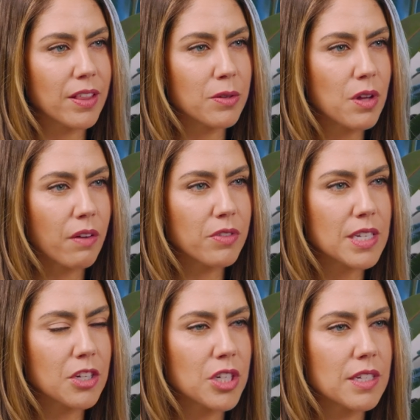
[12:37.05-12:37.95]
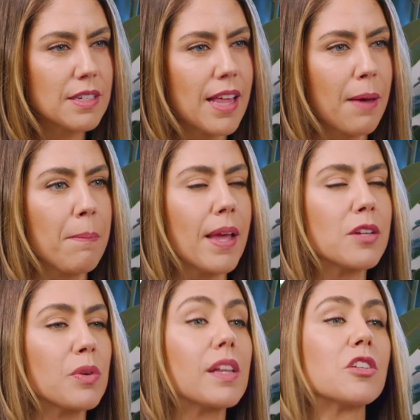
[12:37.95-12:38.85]
those conversations, that
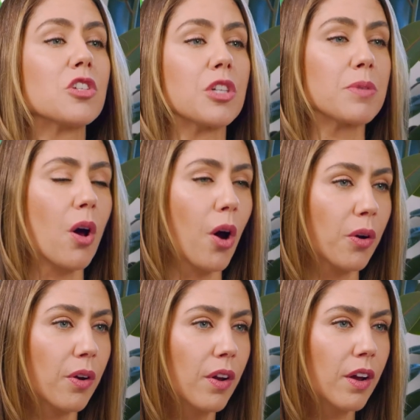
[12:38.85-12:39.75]
makes relationships hard.